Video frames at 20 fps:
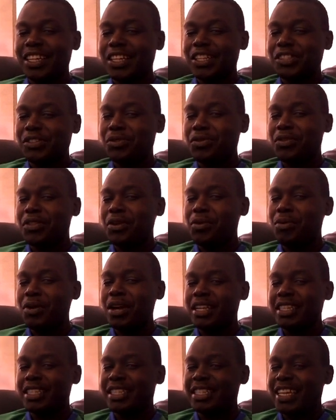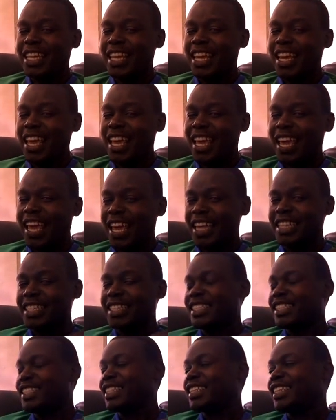So the word
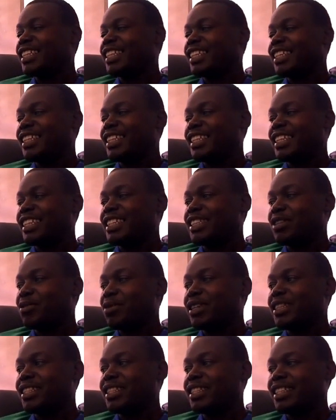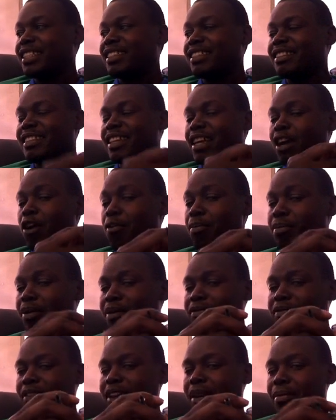has is the what? Is the helping
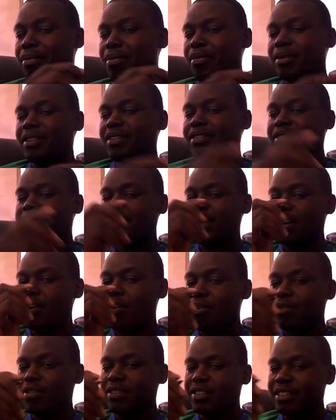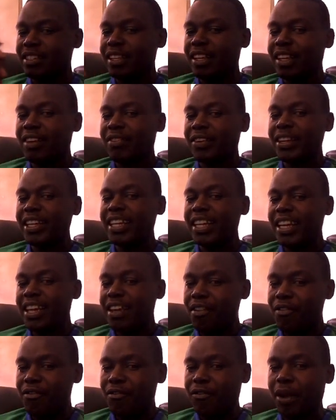verb, is the auxiliary
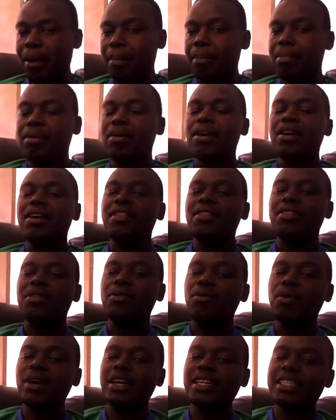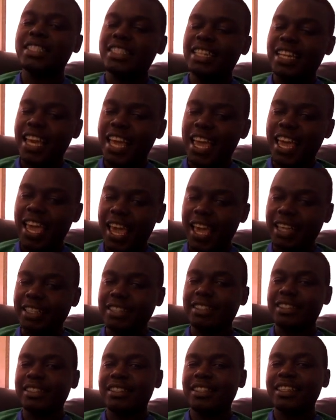verb. The word
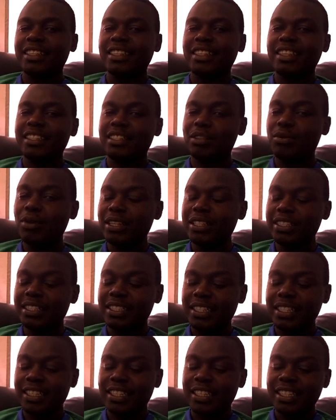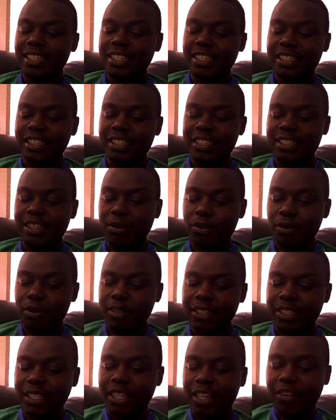has is the what? Is the
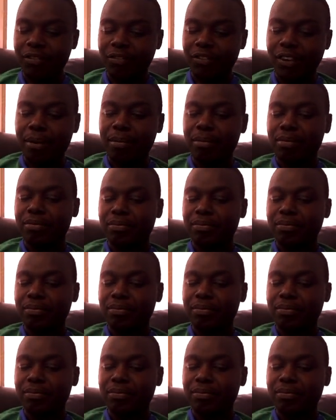auxiliary verb.